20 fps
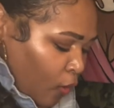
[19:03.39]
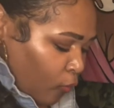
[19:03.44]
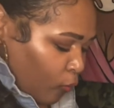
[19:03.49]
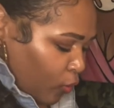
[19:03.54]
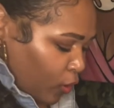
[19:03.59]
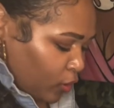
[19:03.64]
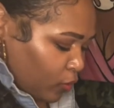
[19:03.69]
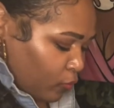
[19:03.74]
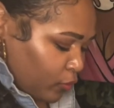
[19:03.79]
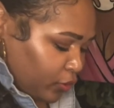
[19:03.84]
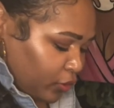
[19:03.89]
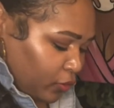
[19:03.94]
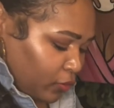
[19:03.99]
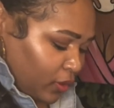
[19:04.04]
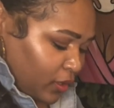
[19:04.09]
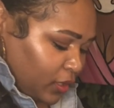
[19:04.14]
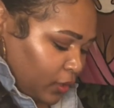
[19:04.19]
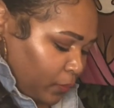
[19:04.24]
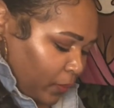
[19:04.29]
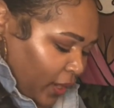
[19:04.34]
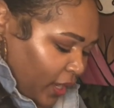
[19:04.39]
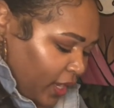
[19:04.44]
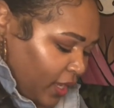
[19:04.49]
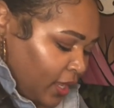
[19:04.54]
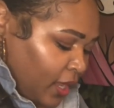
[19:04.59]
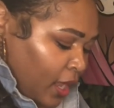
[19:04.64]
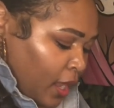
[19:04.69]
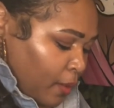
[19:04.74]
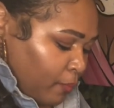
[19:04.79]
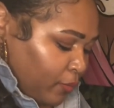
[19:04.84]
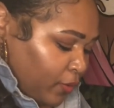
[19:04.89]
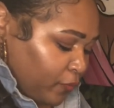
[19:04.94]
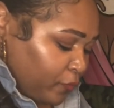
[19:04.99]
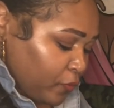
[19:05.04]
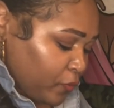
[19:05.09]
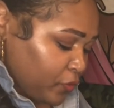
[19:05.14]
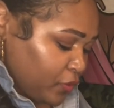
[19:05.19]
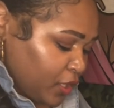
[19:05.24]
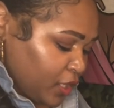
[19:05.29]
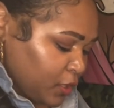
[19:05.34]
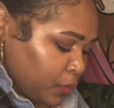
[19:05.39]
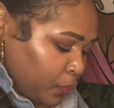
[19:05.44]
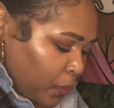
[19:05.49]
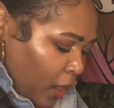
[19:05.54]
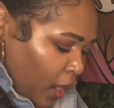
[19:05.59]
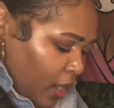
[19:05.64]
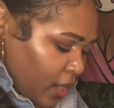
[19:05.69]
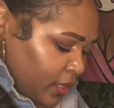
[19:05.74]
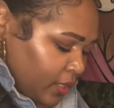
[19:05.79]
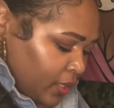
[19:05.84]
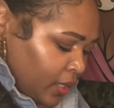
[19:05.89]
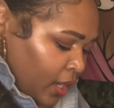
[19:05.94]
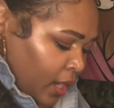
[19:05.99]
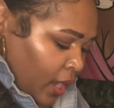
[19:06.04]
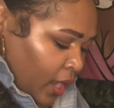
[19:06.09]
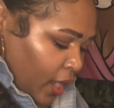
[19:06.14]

water with acrylic paint, but for this part,